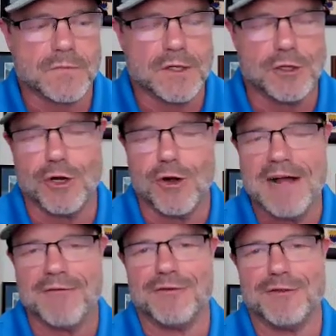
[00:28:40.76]
you don't
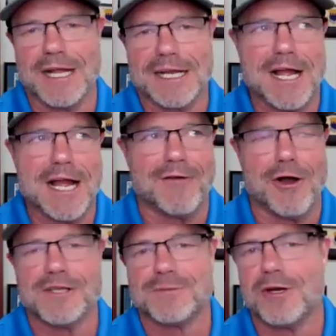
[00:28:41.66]
have like I've
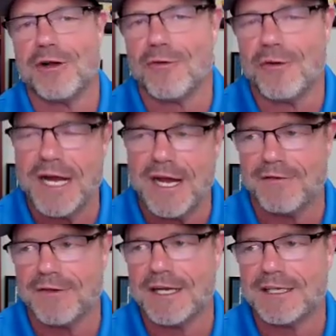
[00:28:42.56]
always been overweight.
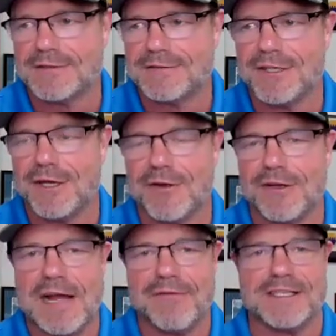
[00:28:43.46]

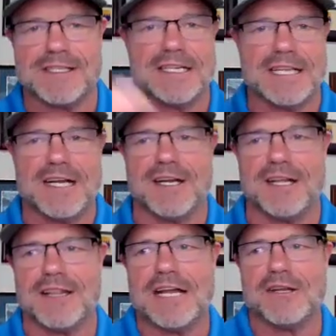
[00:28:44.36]
You have this
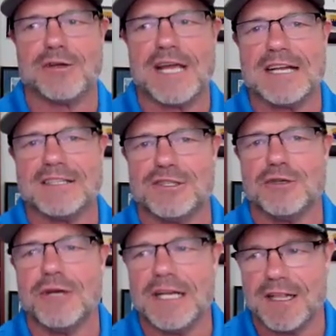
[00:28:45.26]
identity that you can't
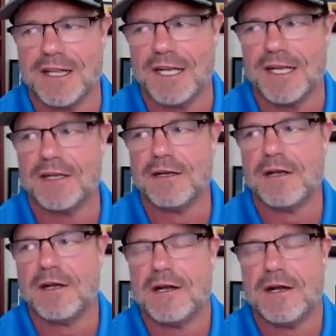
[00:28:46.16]
do anything.
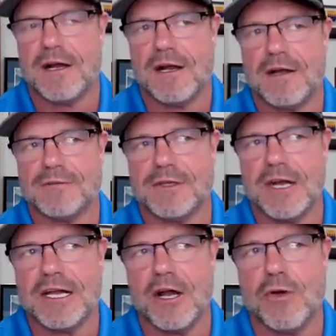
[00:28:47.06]
So
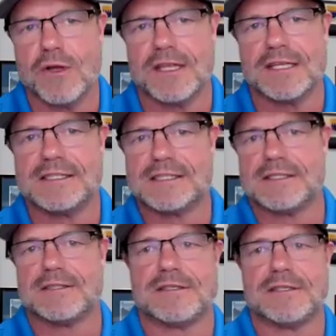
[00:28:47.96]
I know with
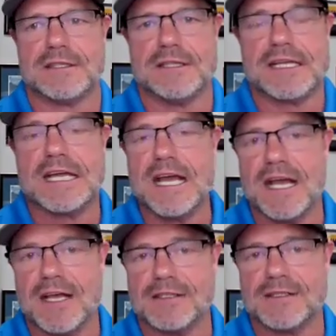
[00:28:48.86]
the
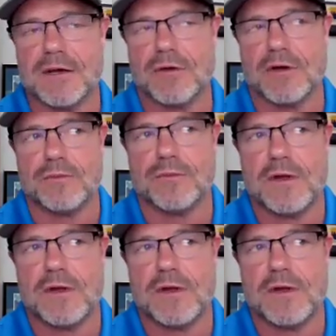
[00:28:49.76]
kids that we're